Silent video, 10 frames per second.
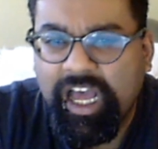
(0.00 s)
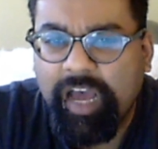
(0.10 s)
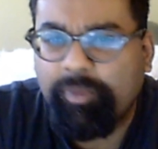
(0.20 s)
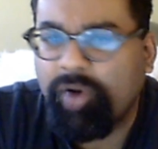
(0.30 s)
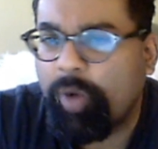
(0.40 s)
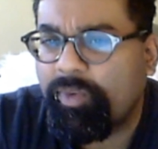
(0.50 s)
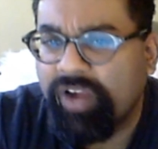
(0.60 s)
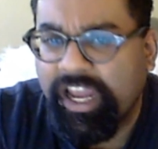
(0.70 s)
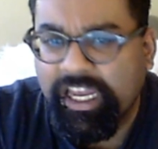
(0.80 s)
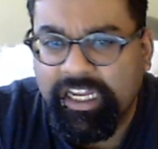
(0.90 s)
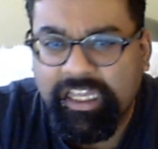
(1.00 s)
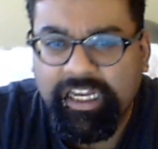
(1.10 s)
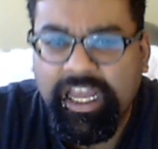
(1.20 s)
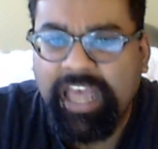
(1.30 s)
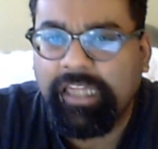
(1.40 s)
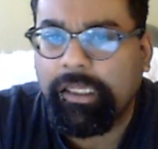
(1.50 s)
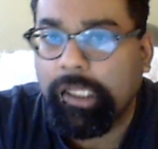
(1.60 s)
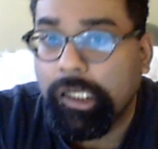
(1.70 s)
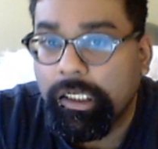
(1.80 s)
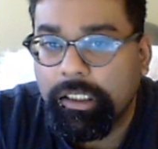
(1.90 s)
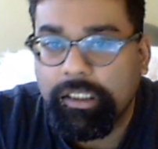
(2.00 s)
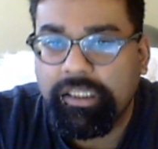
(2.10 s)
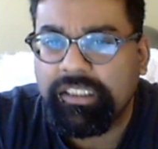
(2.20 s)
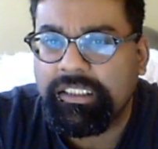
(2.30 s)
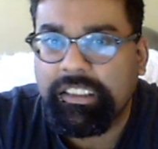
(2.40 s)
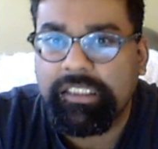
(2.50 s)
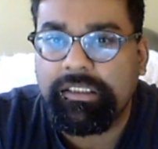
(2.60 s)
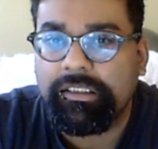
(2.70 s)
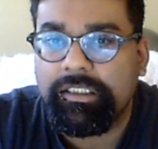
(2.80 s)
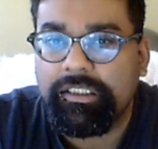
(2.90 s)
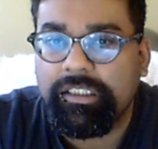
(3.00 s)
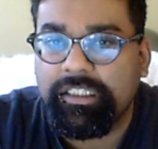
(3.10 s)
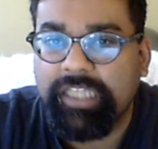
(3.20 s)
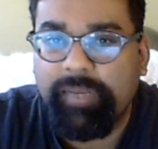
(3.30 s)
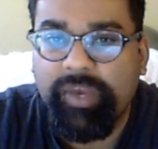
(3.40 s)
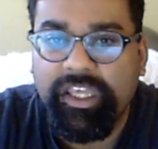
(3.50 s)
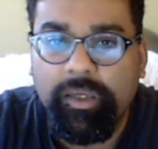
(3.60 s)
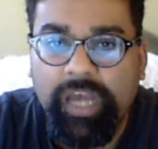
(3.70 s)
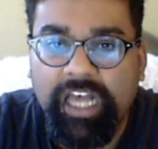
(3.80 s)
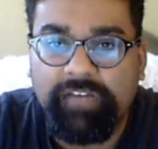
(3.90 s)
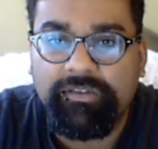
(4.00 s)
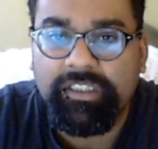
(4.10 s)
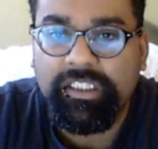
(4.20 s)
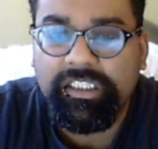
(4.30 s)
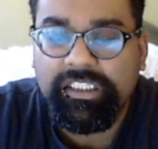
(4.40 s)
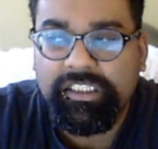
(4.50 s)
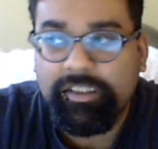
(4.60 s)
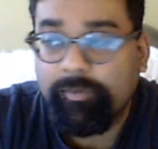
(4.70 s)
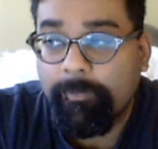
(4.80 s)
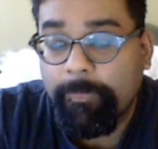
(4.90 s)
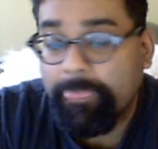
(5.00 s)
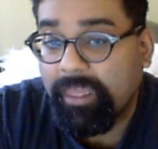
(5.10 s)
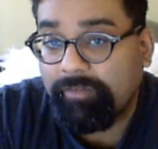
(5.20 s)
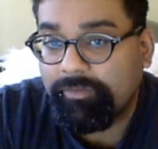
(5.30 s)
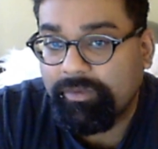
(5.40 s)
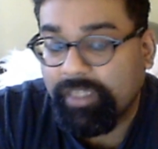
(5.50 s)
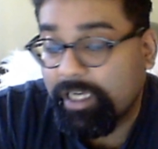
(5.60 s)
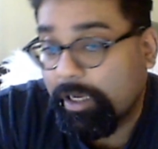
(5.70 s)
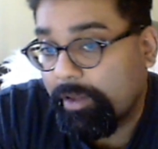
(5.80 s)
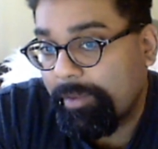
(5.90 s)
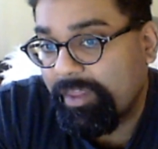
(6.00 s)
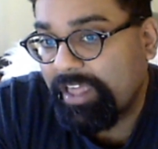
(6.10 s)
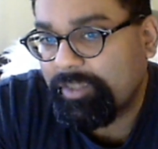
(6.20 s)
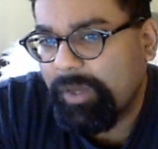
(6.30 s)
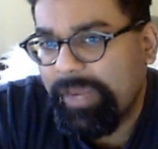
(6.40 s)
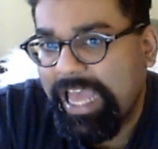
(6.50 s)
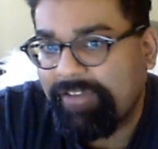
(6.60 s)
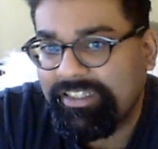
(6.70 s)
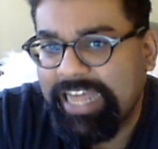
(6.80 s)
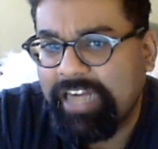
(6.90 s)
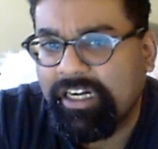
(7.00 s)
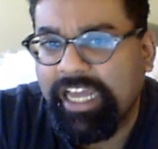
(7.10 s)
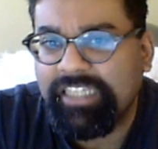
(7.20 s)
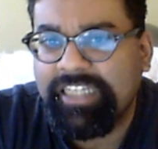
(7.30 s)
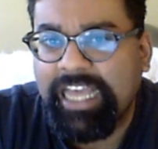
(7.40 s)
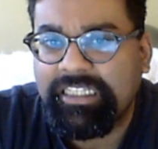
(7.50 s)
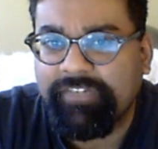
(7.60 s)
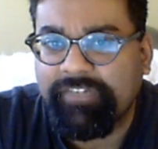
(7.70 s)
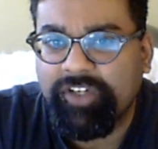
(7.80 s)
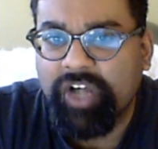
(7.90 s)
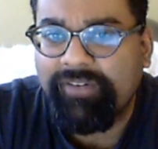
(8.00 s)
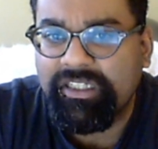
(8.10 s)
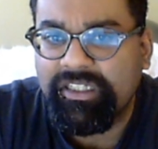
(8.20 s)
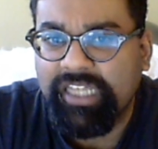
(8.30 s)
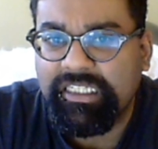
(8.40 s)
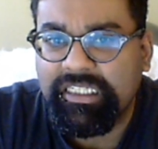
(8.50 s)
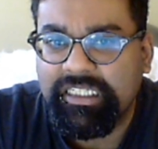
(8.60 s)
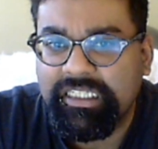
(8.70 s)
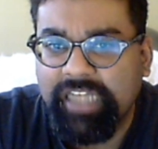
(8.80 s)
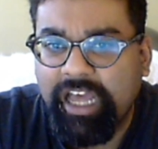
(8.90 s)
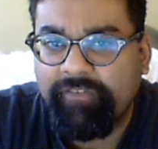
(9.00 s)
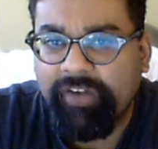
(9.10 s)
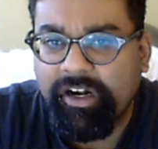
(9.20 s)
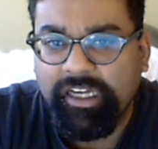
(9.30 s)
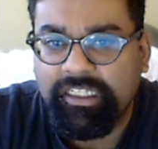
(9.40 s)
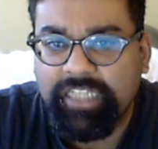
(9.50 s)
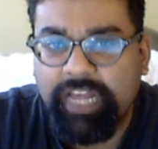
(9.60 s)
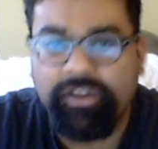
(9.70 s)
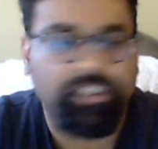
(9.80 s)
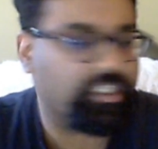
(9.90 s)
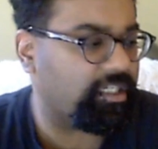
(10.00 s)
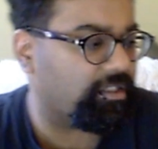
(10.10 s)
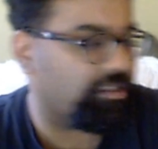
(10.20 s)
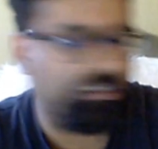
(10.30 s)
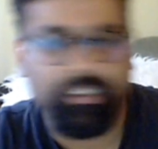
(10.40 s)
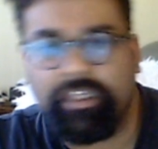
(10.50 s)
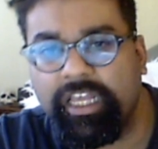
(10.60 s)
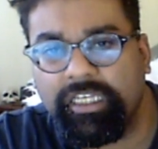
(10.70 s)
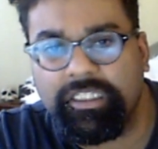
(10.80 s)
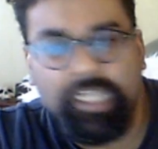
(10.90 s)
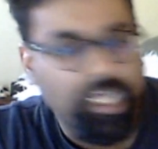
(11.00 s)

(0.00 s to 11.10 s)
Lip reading: appropriated and learned the skills the same way you have. That's why we have standardized testing for driver's license and various other skills and things.